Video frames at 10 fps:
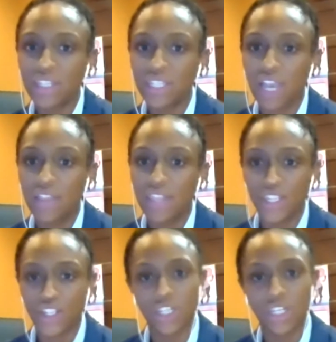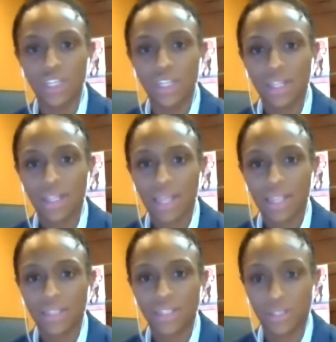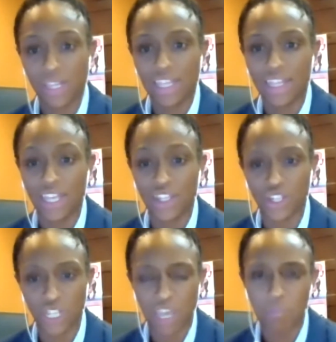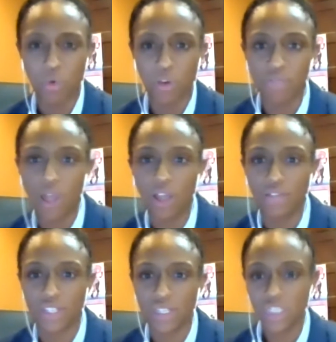John, they should? Do you think that they should get more involved?